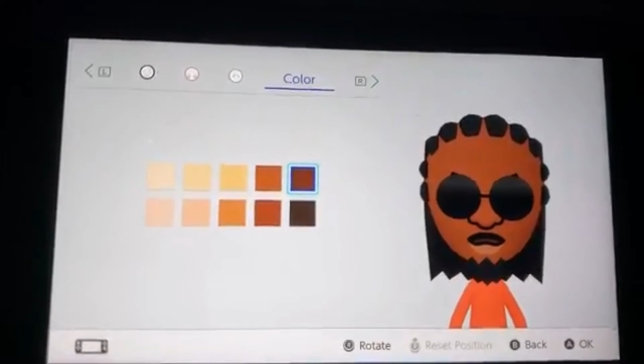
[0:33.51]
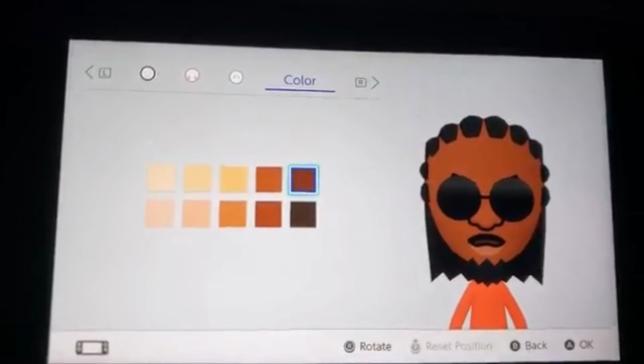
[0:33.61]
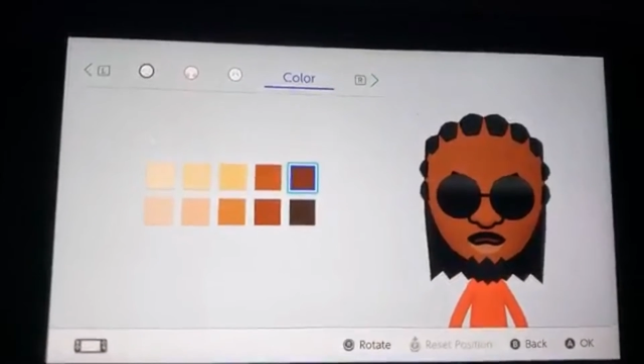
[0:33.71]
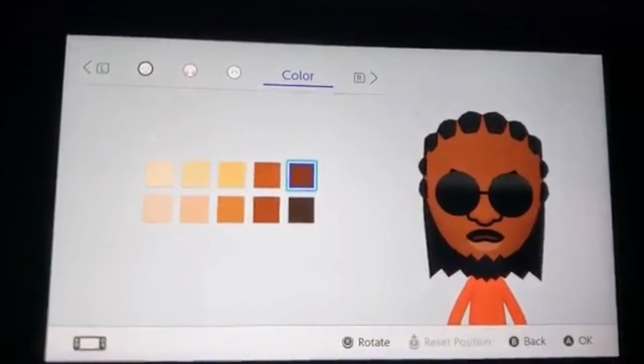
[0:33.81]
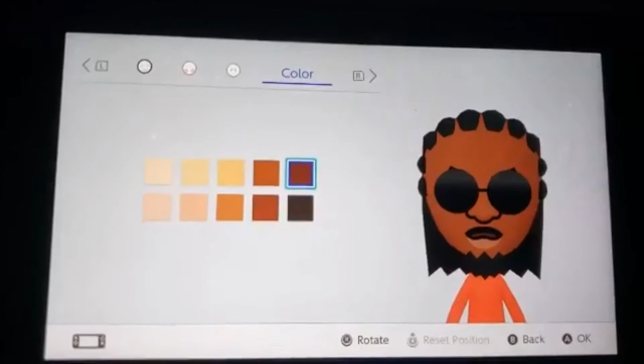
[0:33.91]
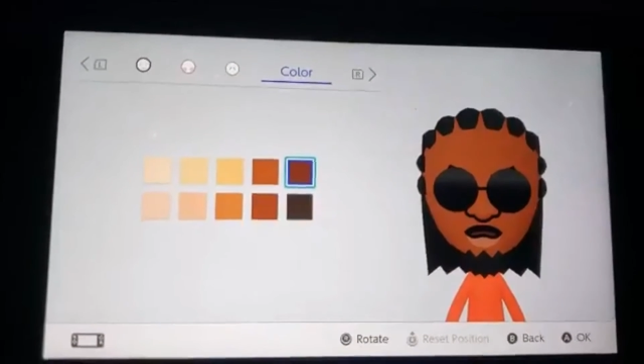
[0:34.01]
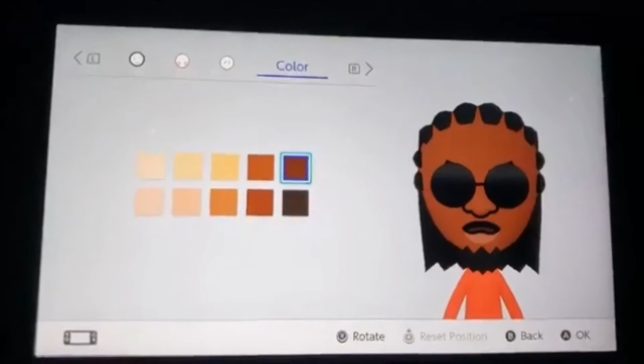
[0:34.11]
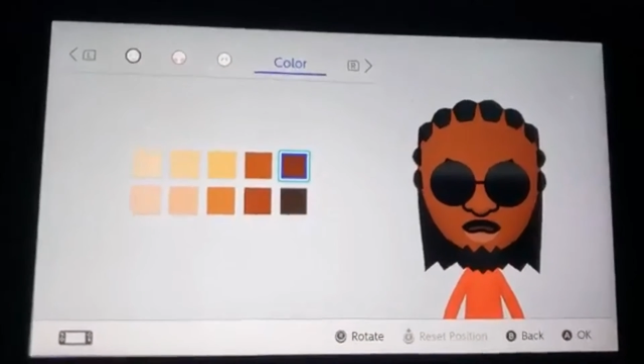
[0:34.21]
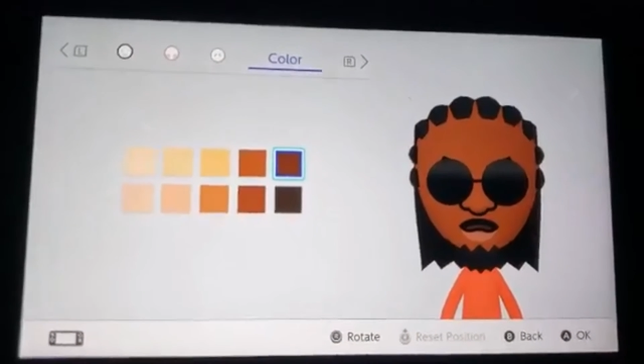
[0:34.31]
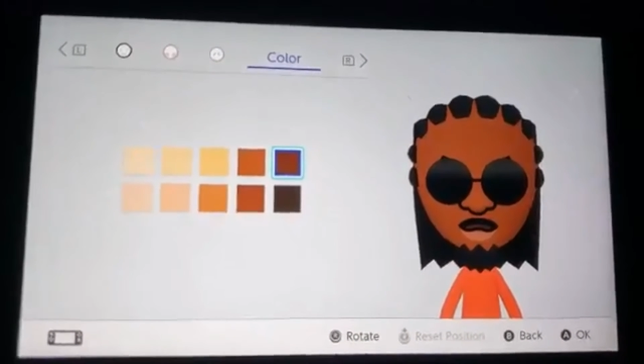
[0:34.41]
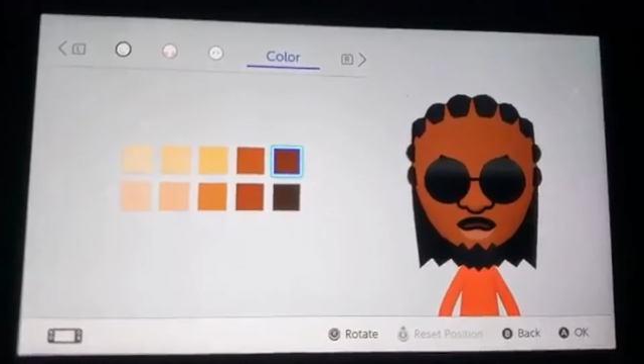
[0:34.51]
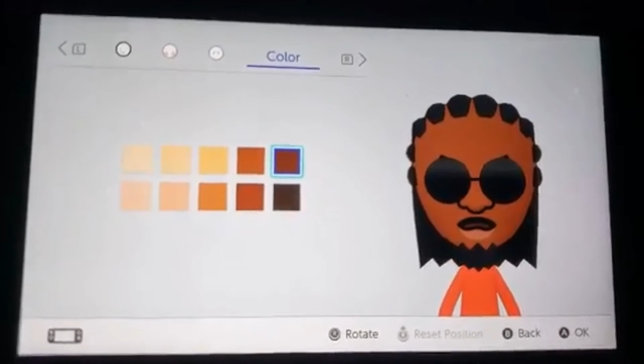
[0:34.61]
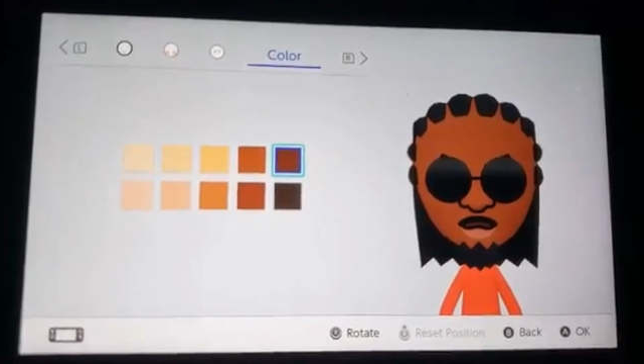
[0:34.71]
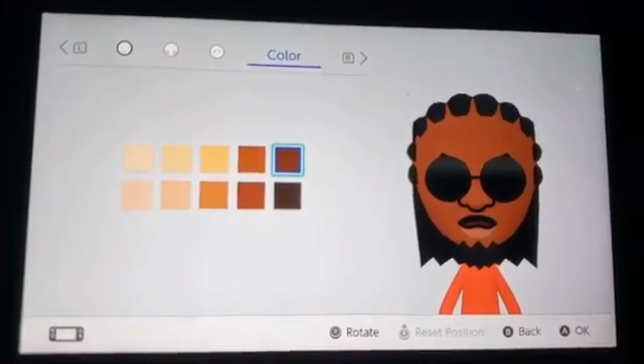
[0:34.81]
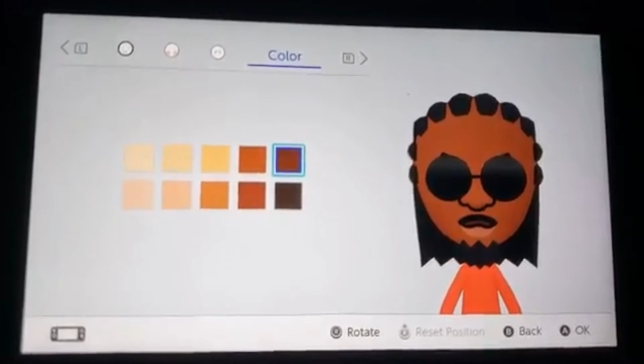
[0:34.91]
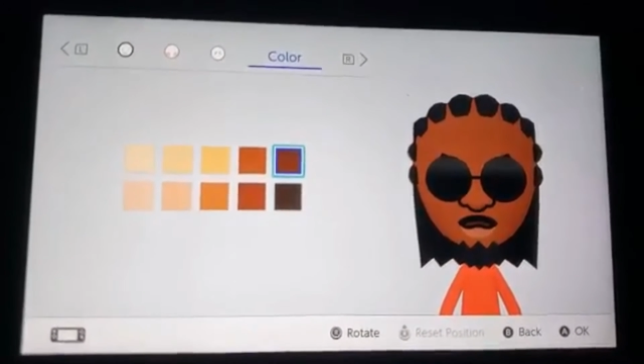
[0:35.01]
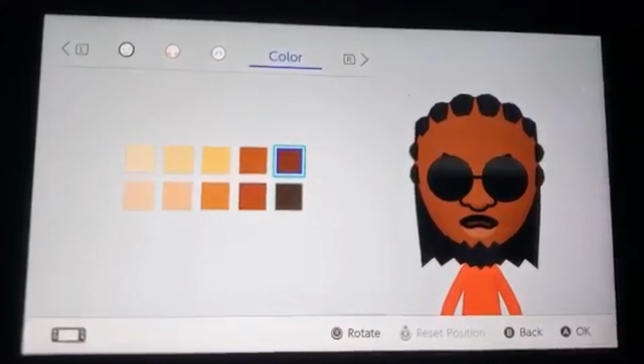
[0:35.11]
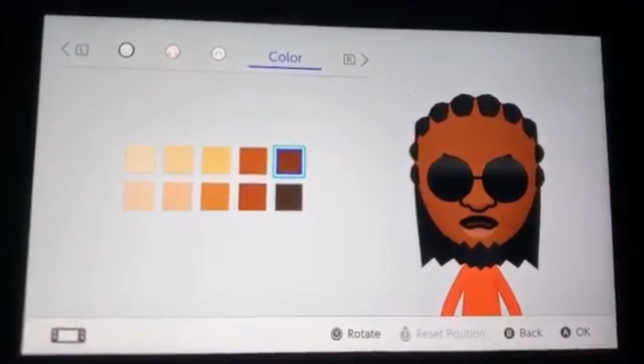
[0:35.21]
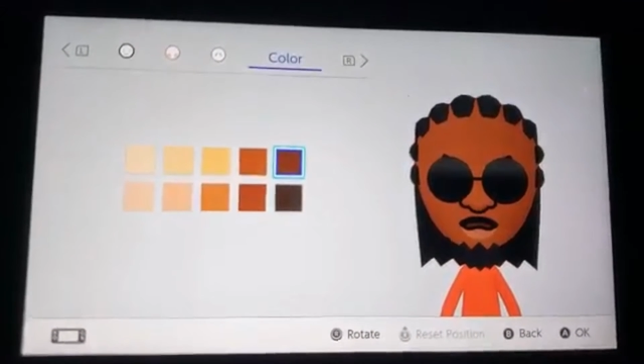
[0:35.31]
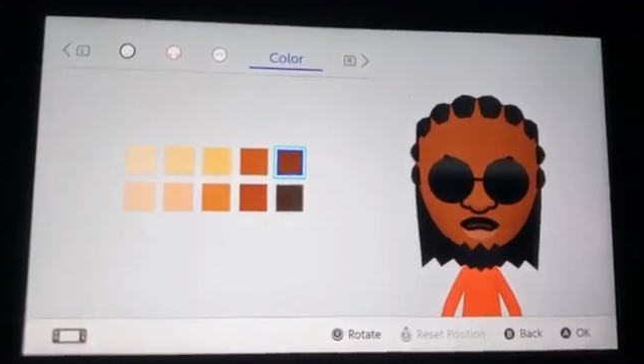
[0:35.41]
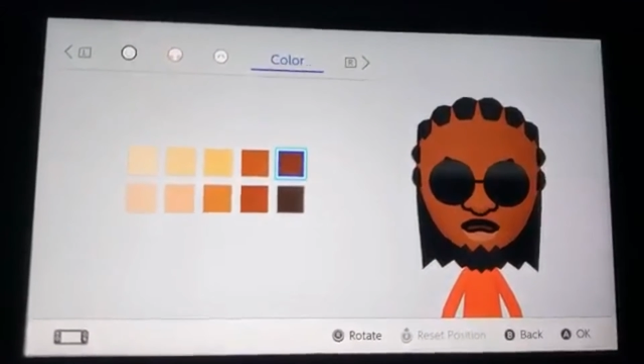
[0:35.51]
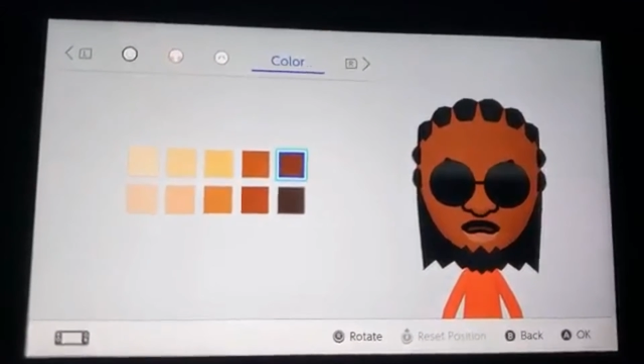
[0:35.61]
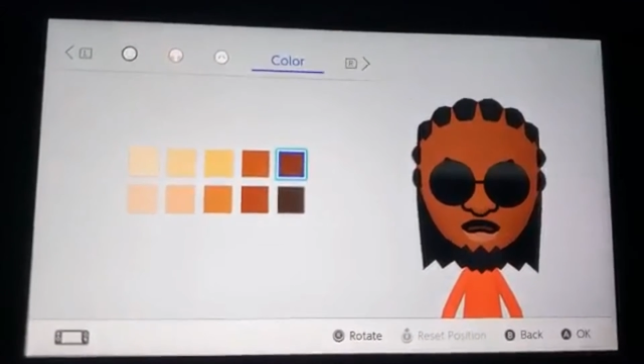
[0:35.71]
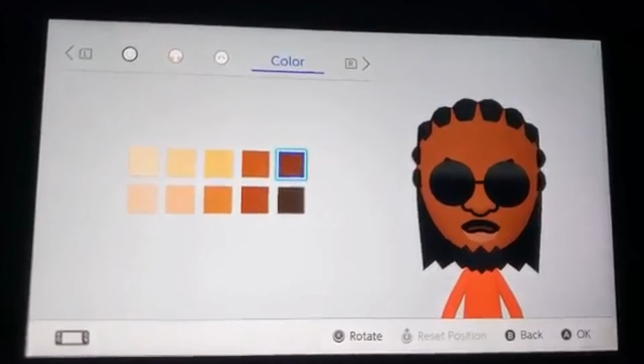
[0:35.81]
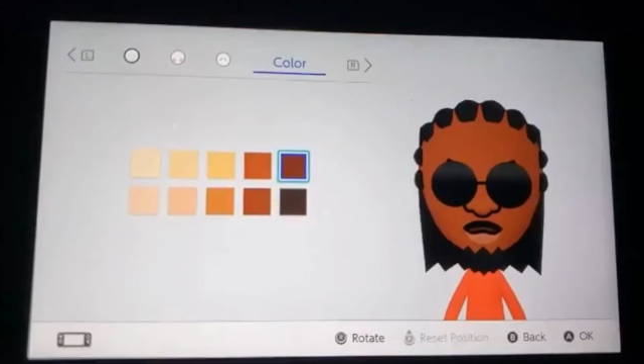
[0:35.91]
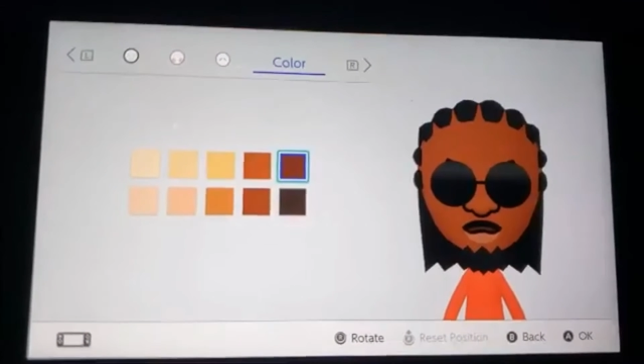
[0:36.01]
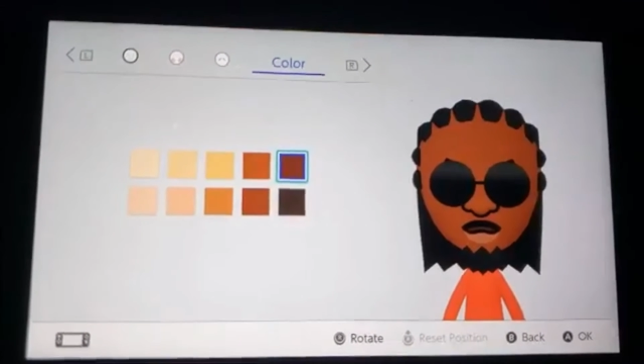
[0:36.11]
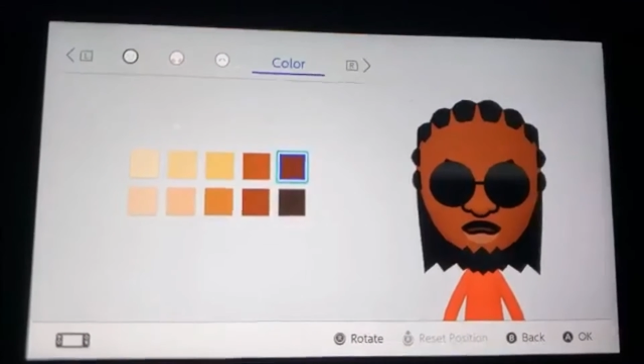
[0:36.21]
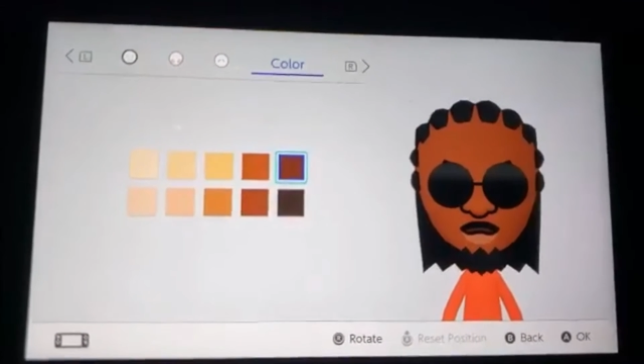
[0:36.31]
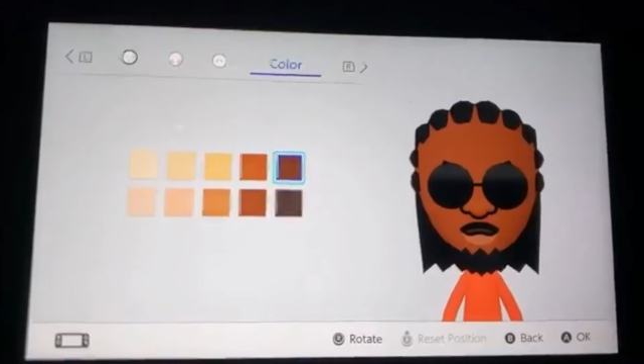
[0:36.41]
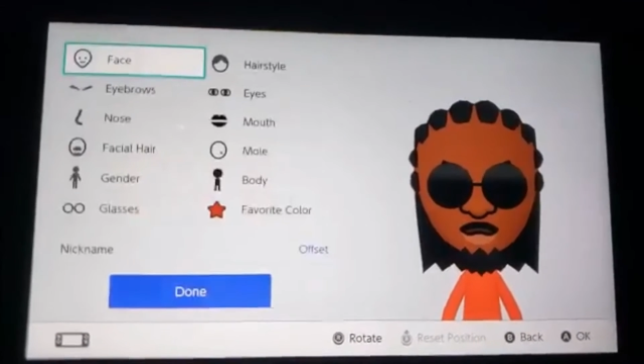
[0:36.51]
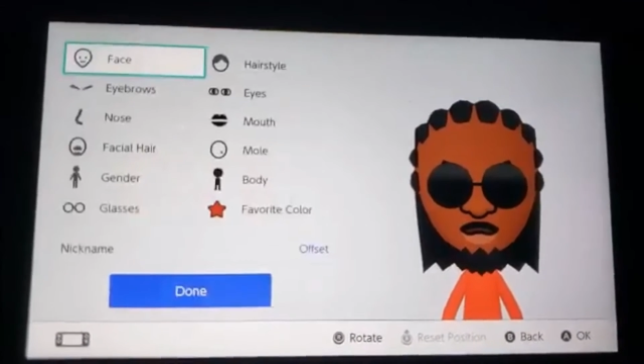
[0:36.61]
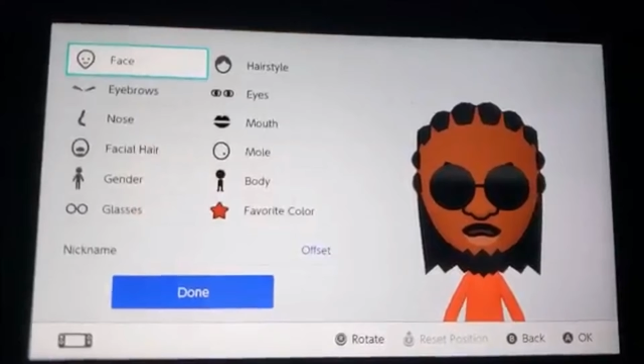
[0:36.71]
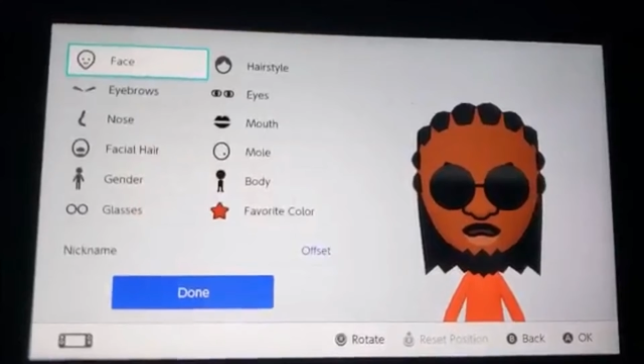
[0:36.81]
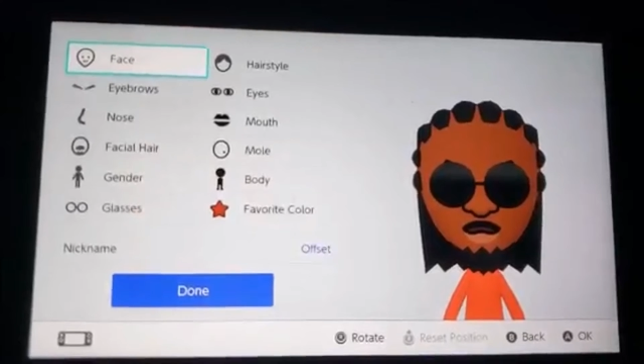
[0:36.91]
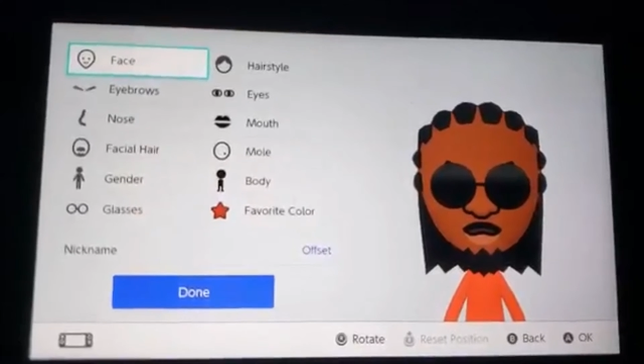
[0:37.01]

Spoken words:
So pick that skin color right there, the best one.